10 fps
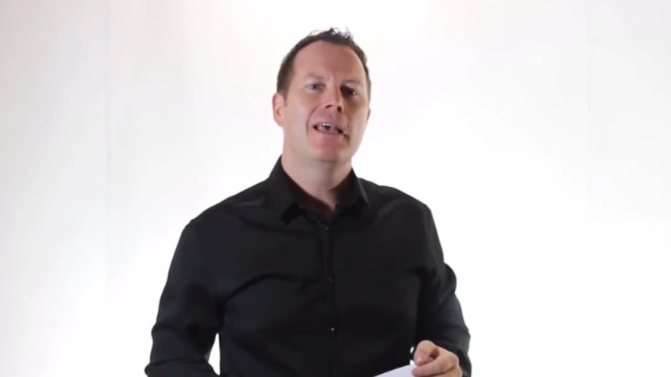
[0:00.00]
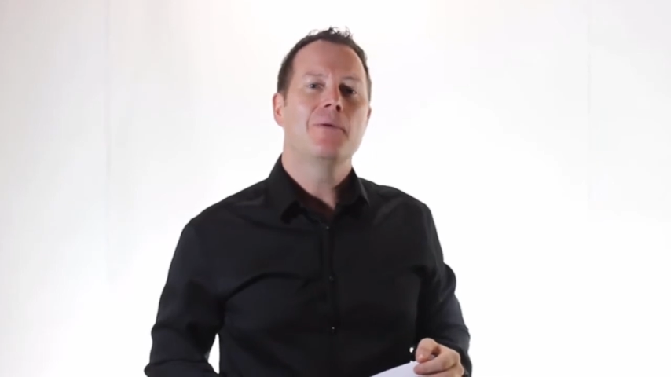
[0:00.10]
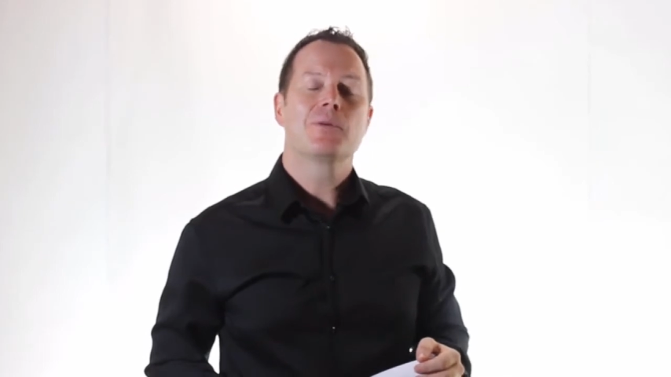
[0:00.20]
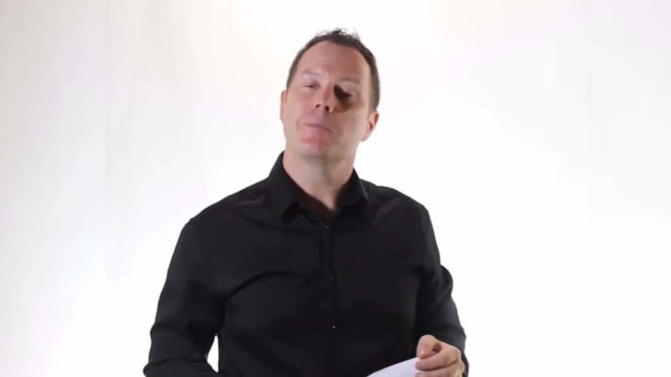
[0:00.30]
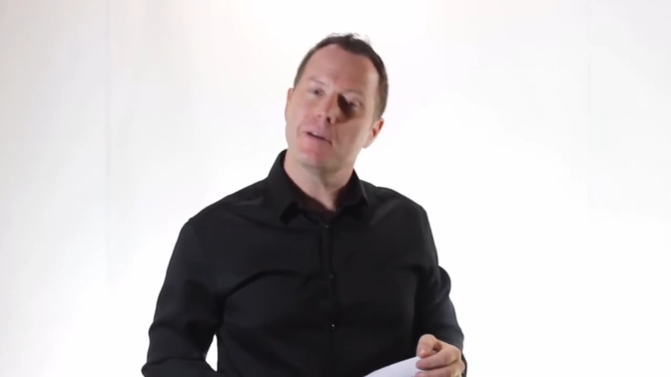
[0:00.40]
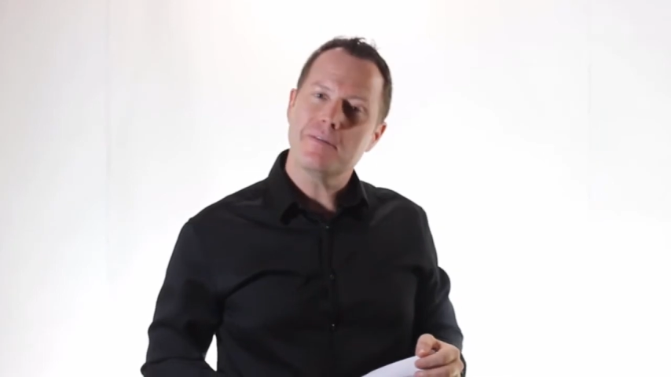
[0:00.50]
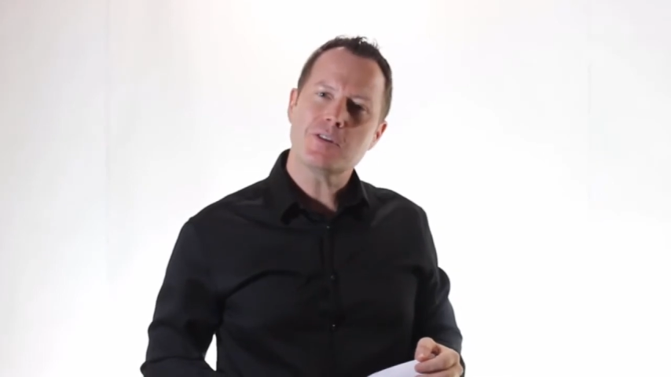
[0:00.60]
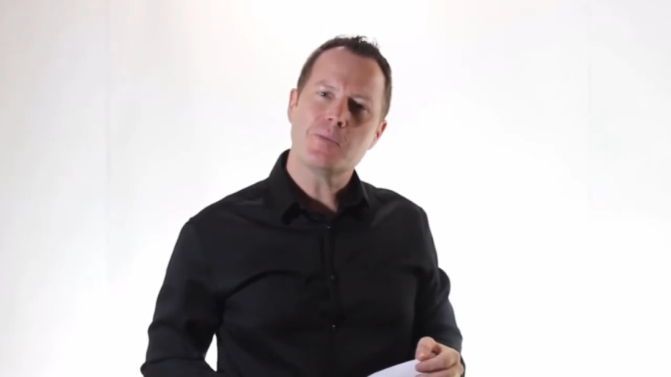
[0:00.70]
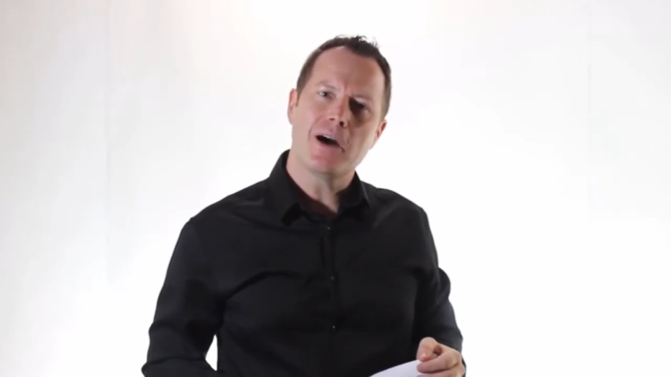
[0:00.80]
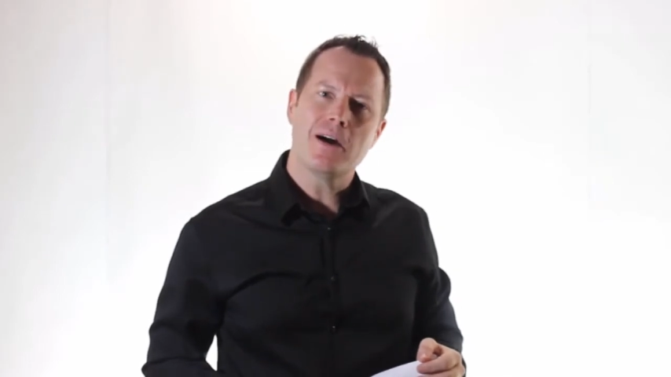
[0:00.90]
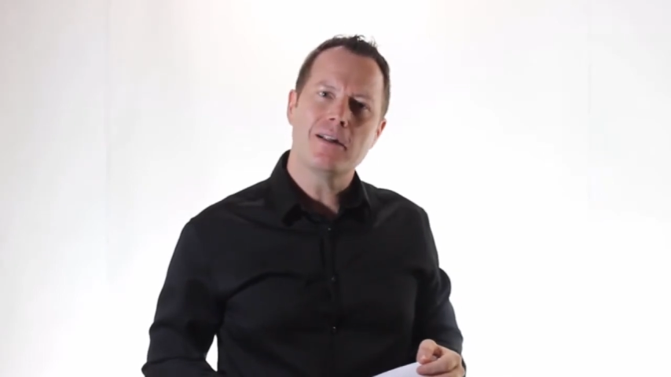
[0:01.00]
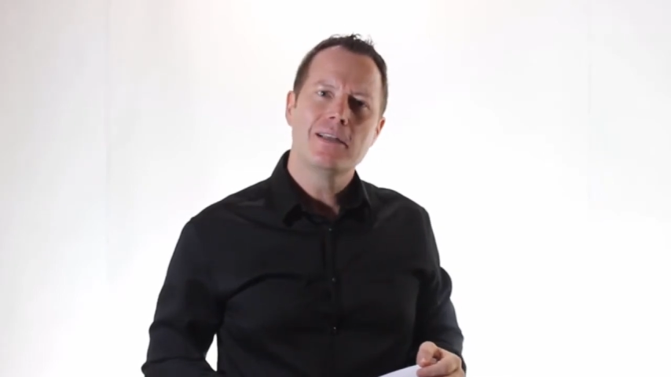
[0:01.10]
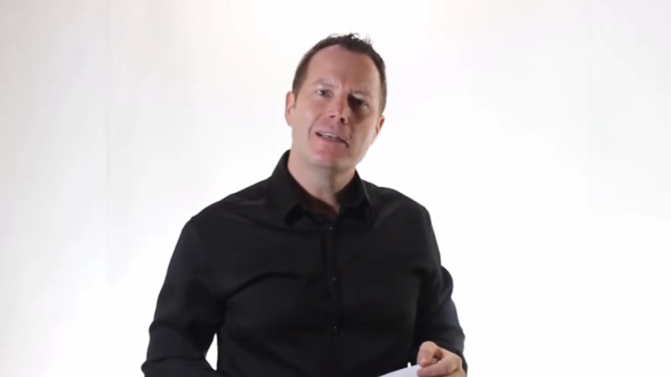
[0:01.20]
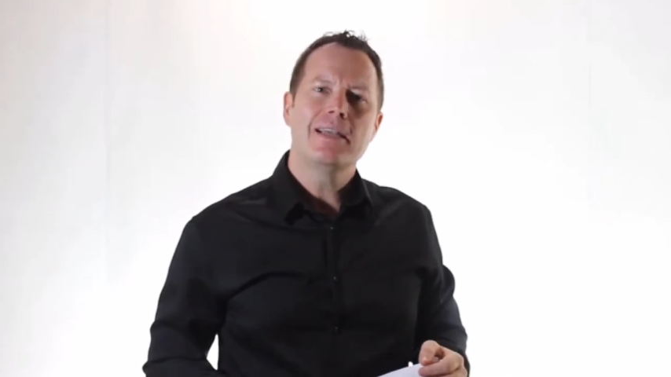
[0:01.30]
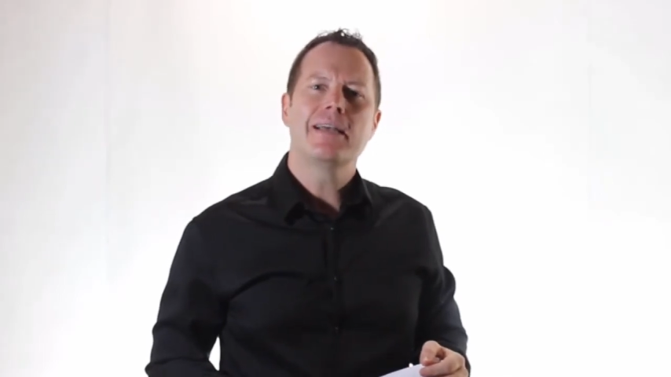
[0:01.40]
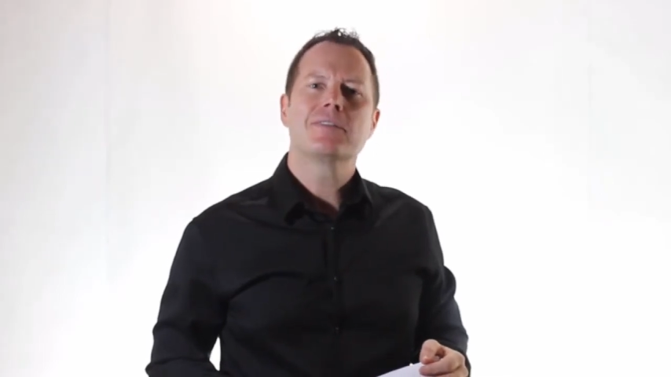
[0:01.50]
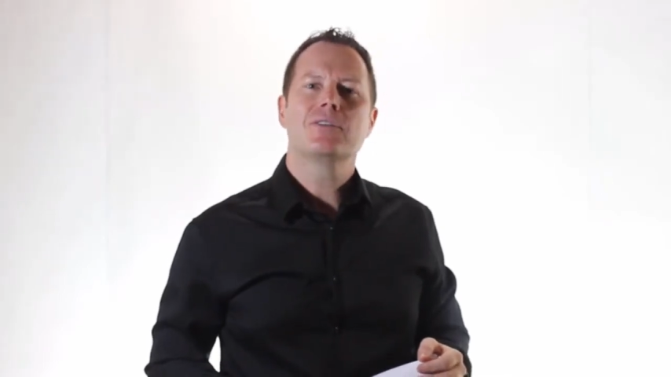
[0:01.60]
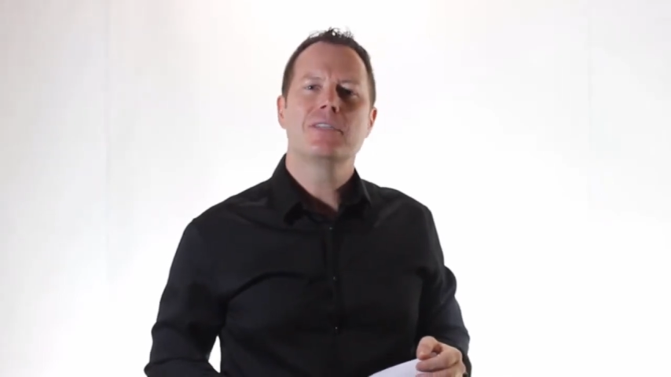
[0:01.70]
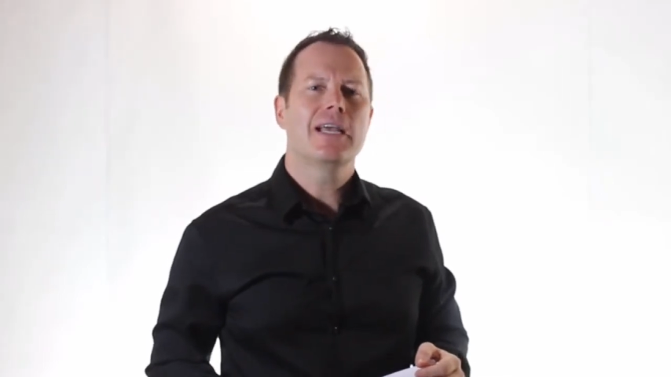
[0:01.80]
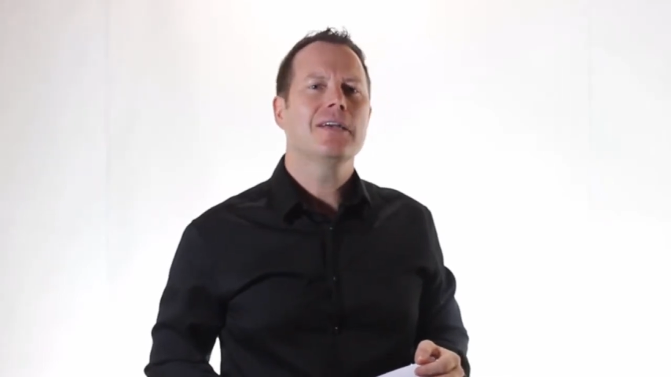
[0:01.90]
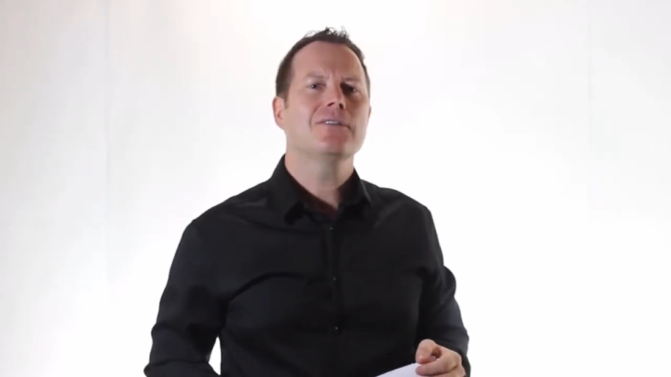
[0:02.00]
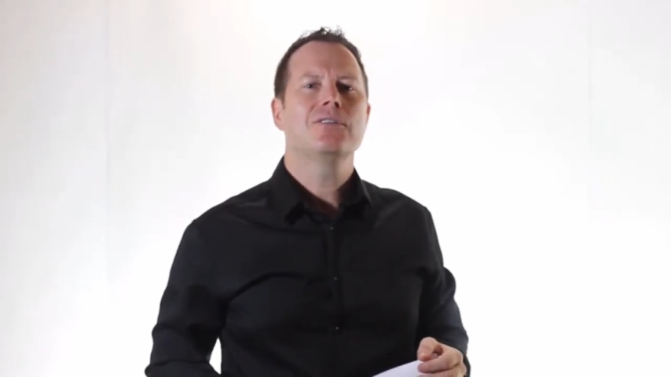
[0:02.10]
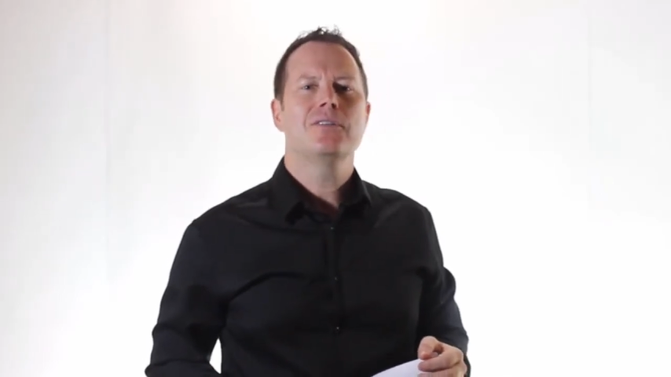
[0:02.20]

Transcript: And with a bit of a smile, he answered yes